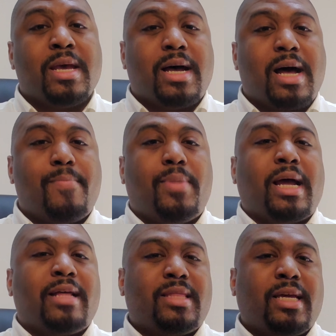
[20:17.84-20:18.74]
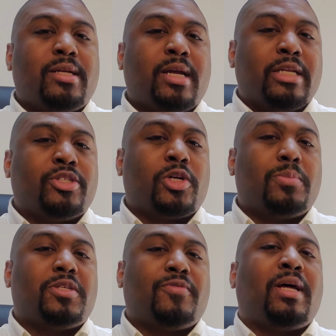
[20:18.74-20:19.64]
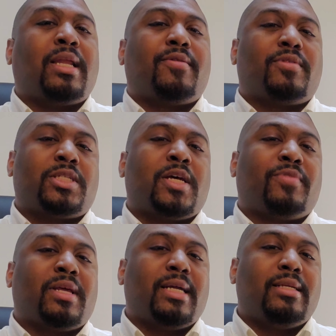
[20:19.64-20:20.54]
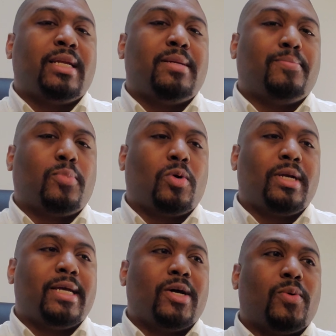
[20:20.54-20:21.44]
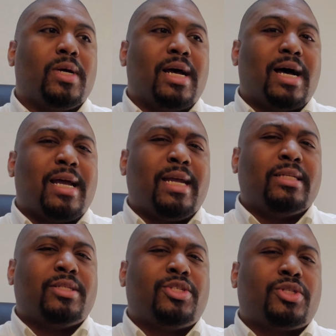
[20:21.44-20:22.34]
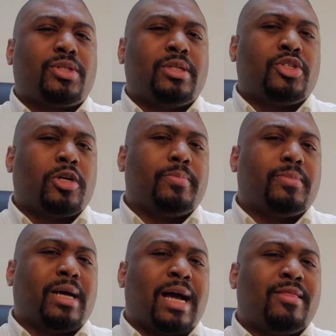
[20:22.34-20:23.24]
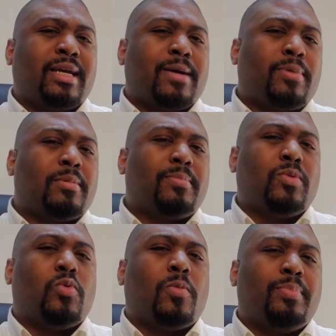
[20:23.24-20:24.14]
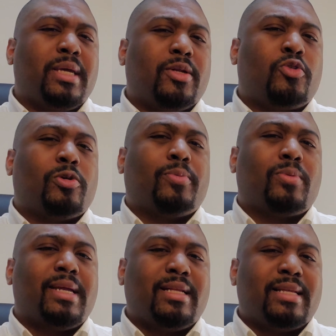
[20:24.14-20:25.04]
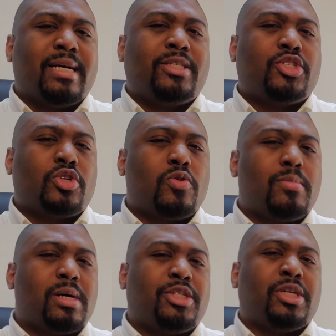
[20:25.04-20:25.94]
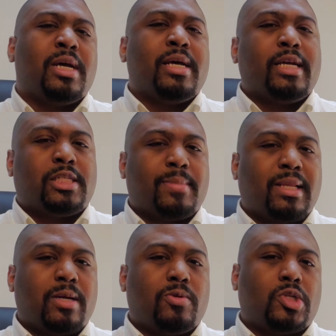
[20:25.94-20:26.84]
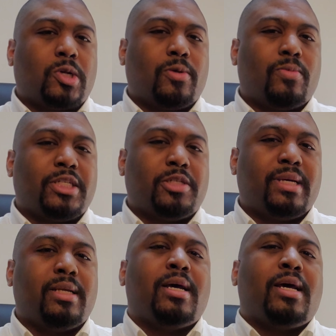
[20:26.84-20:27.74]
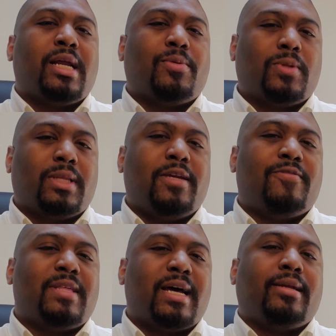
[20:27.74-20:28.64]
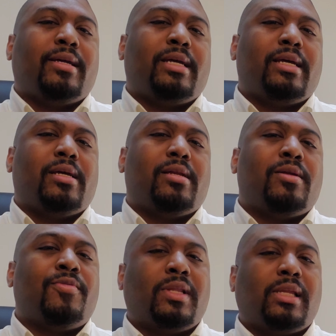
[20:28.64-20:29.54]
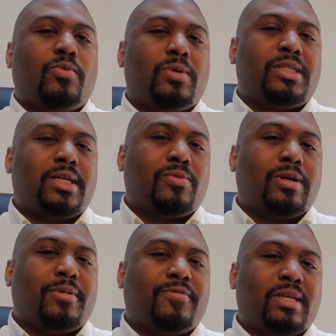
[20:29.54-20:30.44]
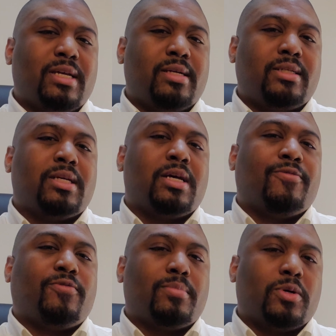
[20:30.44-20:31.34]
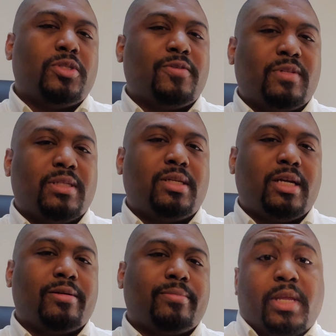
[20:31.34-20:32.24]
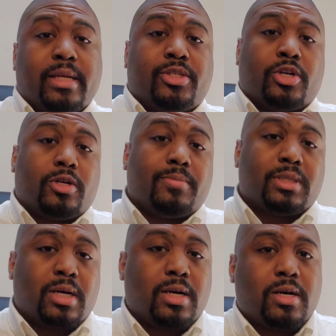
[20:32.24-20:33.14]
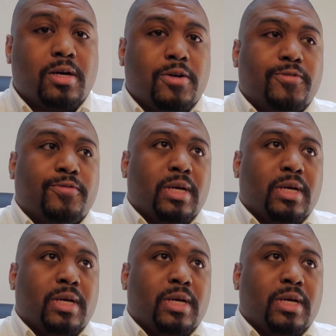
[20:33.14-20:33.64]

uh, but I think in terms of a lot of the stuff that I did in Borneo, in, in term, I think I probably won't be incorporating that so much into my language learning regiment, and I will leave that in the linguistic realm of things for most of this year. In terms of